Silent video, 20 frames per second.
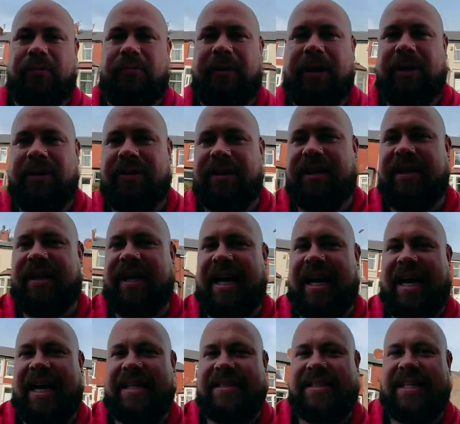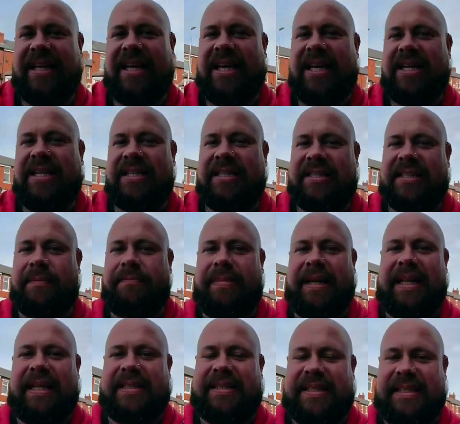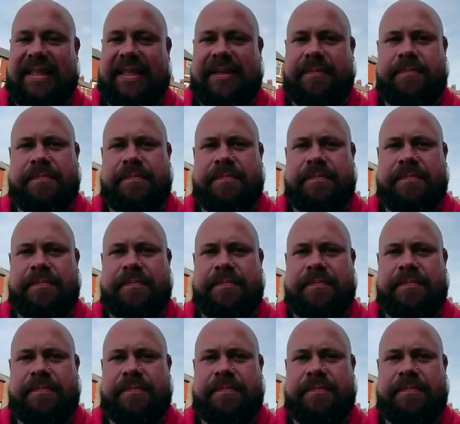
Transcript: we're looking at stability.